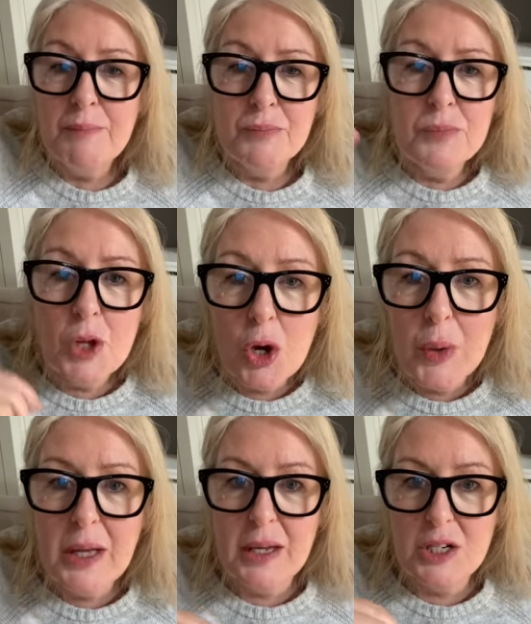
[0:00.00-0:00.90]

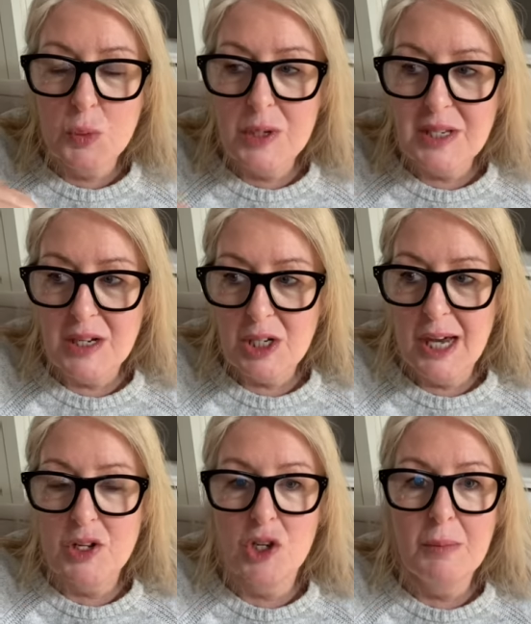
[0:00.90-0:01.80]
knowing it was
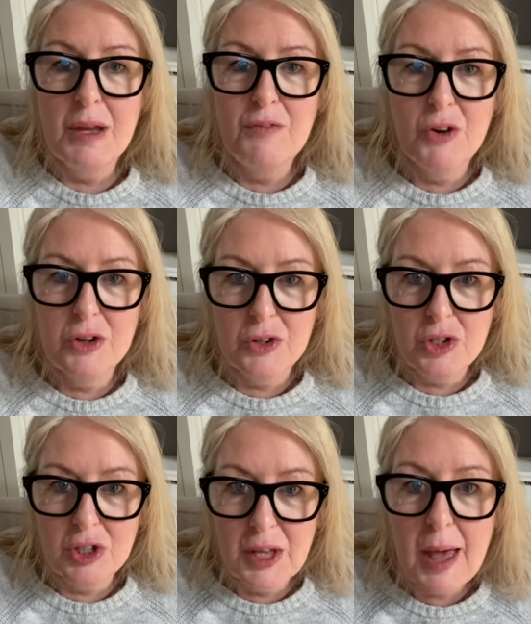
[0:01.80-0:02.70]
attaching me further
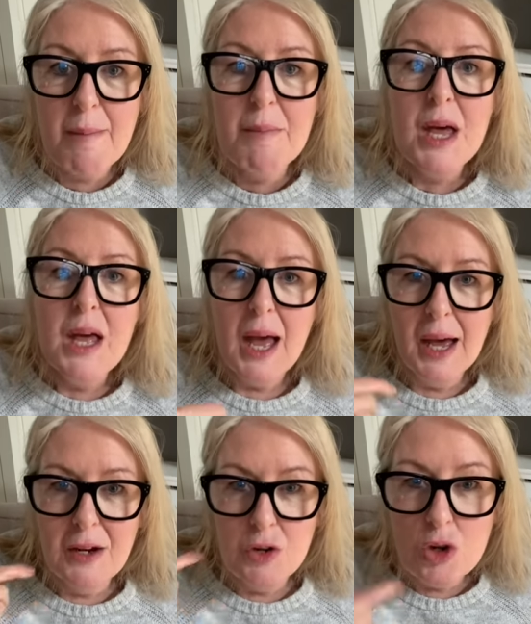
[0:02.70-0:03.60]
to them
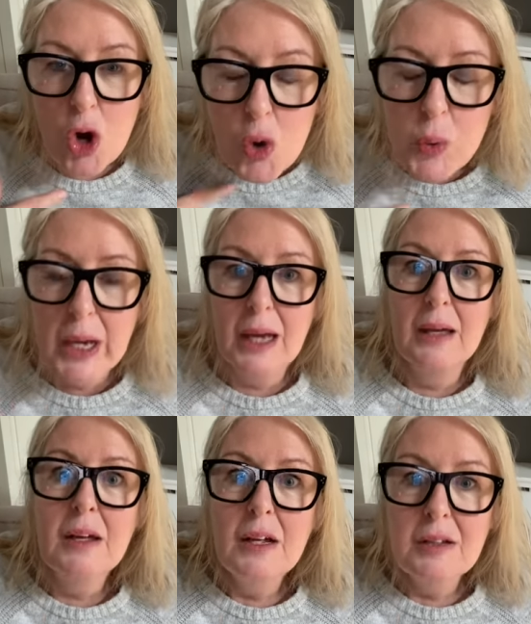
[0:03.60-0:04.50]
and
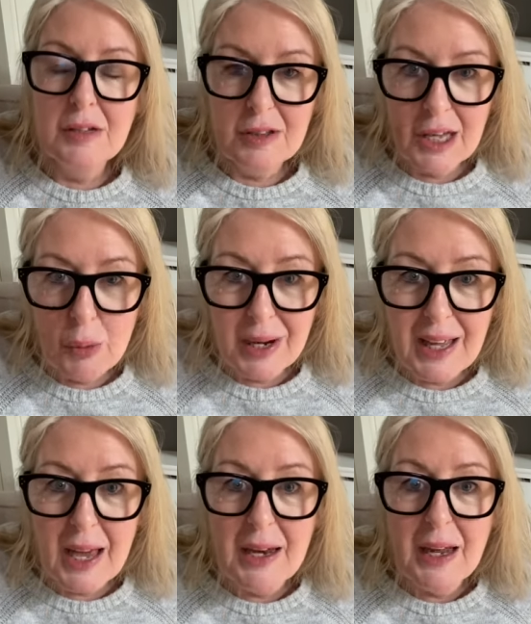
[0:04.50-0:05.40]
knowing that they were
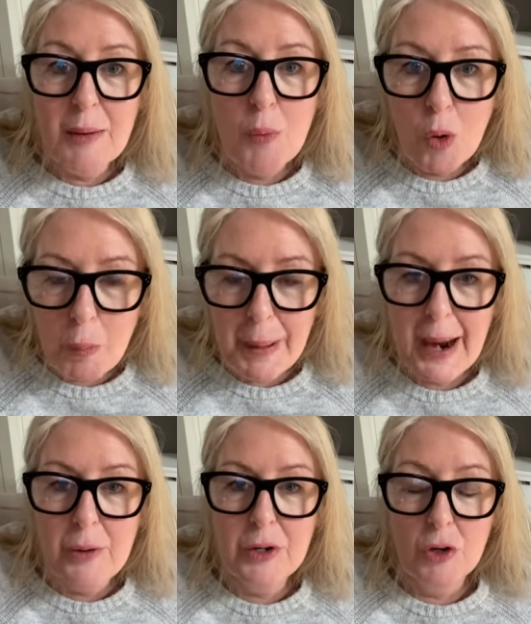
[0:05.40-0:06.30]
gaining more
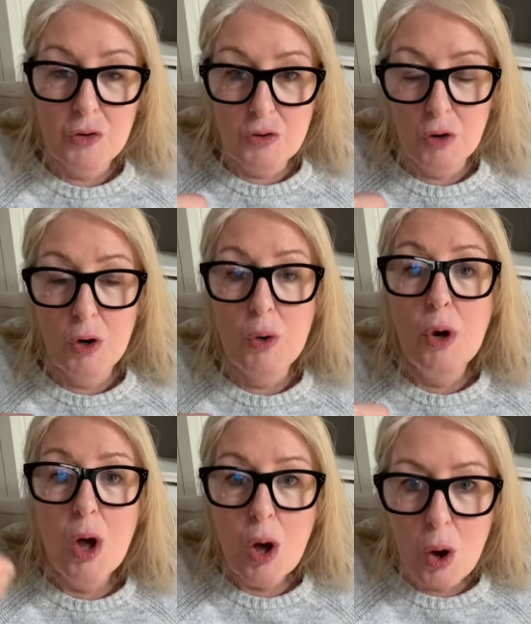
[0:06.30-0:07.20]
power and control
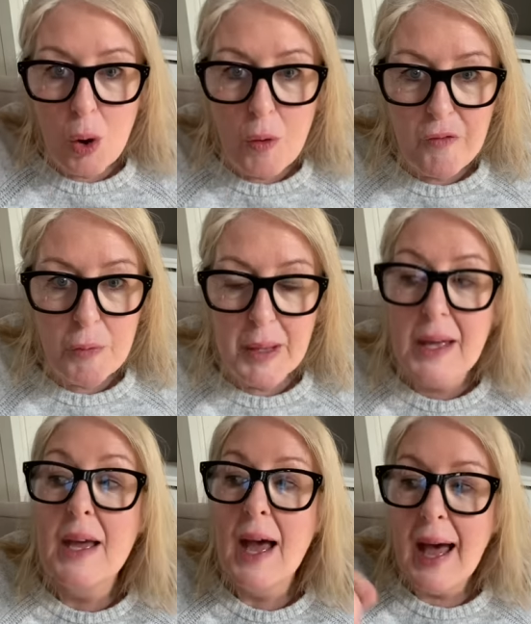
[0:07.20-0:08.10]
over
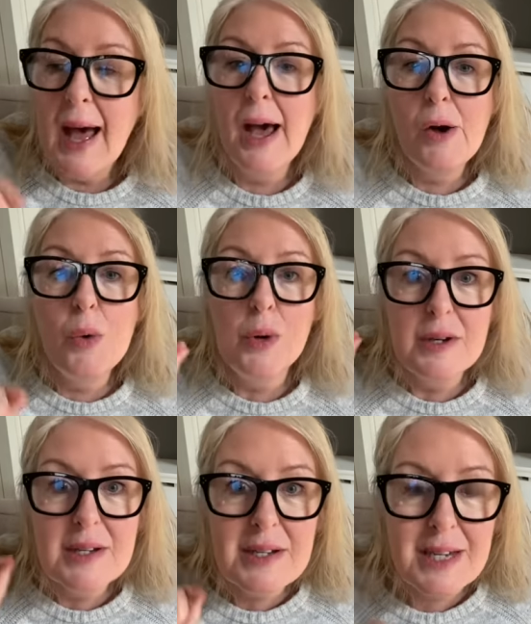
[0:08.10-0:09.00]
me. How
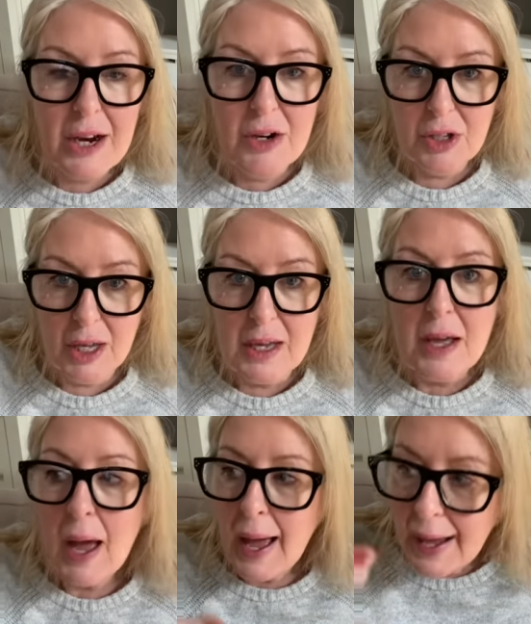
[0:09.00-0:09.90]
dare they?
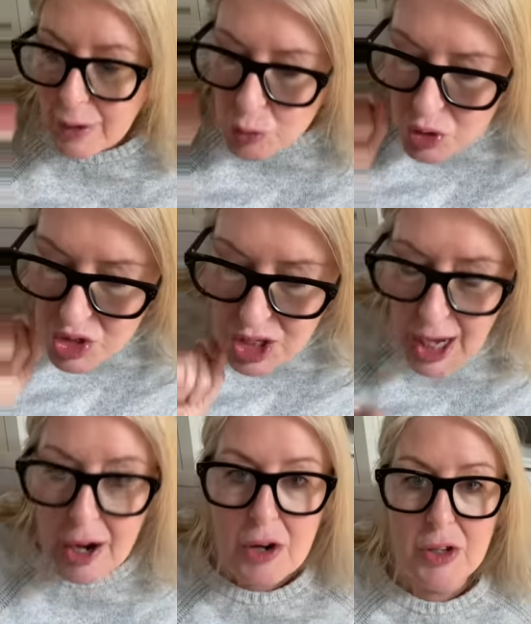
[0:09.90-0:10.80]
How
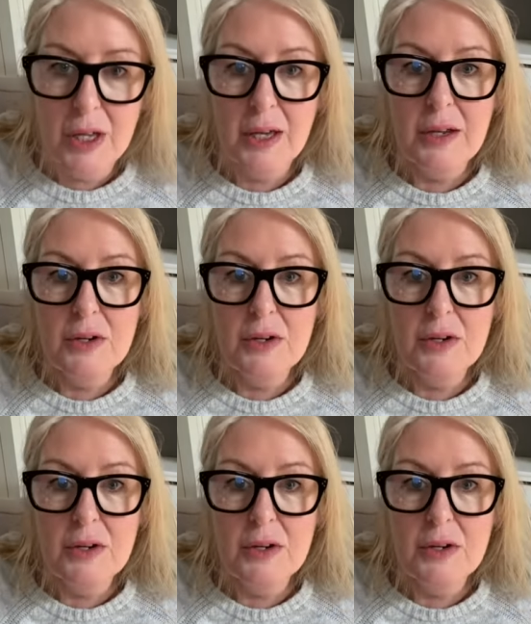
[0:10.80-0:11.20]
dare they